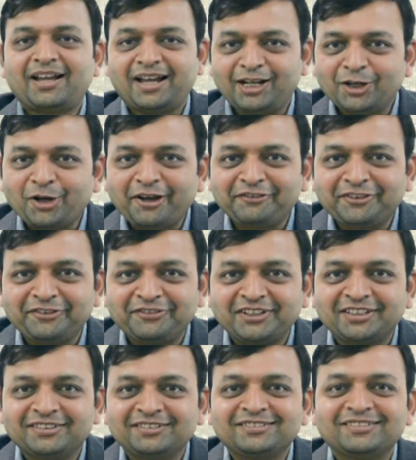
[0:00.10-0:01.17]
Hello
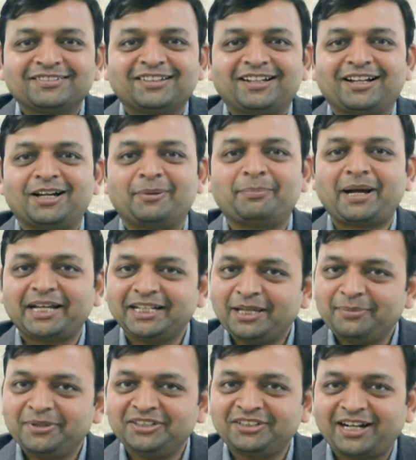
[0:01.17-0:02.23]
everyone, my
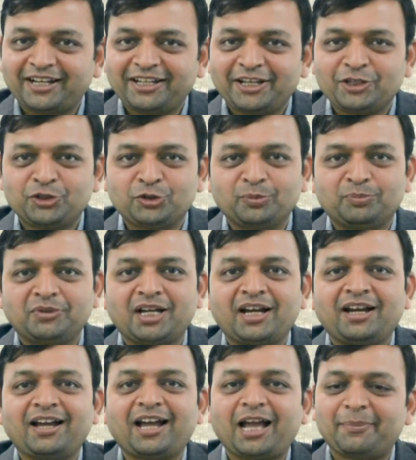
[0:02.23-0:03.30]
name is Rakesh
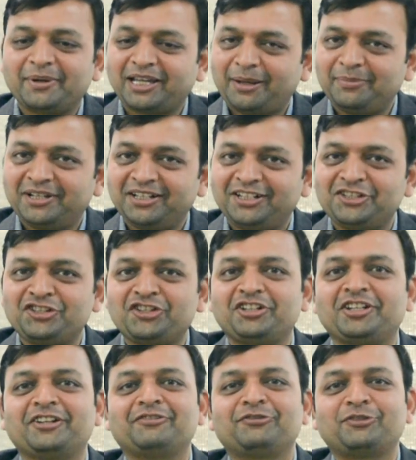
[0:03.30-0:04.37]
Gupta. I'm a chemical
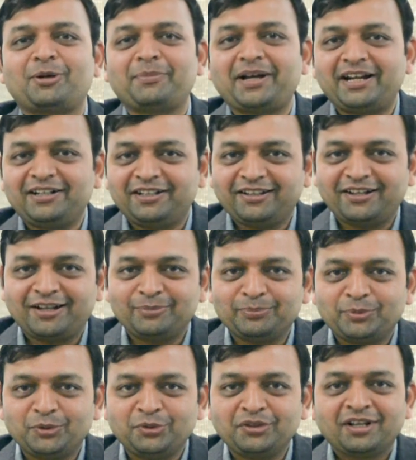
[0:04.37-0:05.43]
engineer from IIT
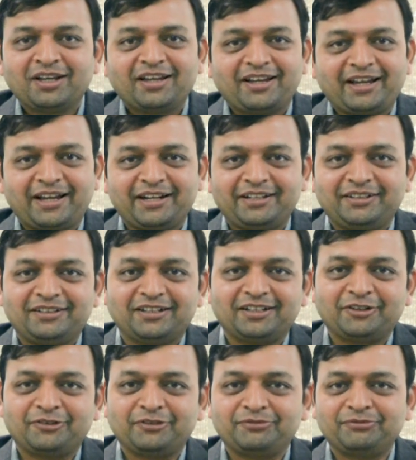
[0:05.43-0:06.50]
Kanpur, and
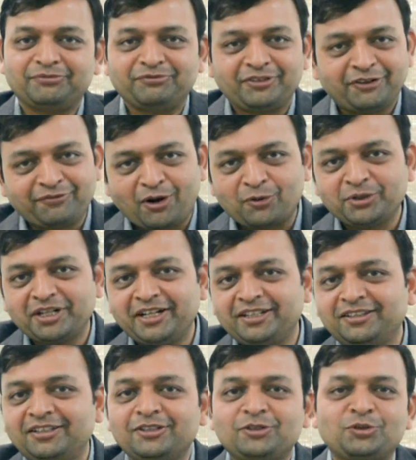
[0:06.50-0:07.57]
we
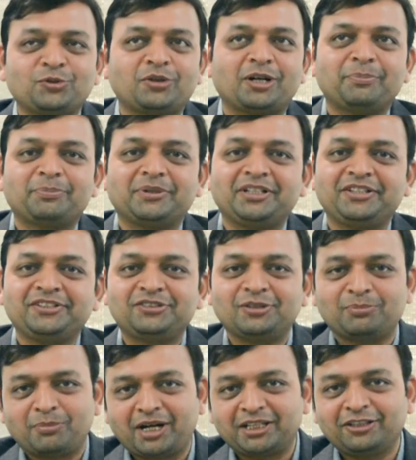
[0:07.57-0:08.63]
founded these two companies,
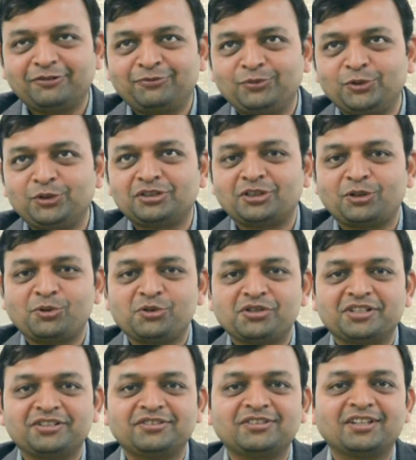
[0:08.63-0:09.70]
Madhav Fluid
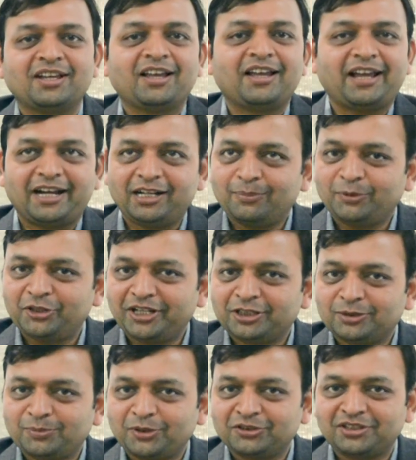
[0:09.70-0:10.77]
Solutions and
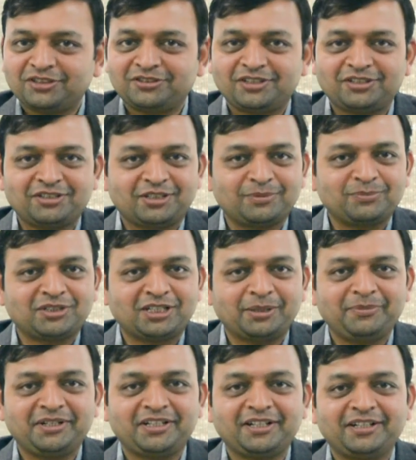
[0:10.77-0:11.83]
Abodex Process Systems
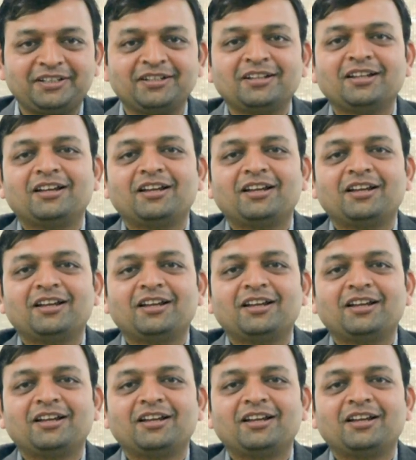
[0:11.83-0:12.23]
Limited.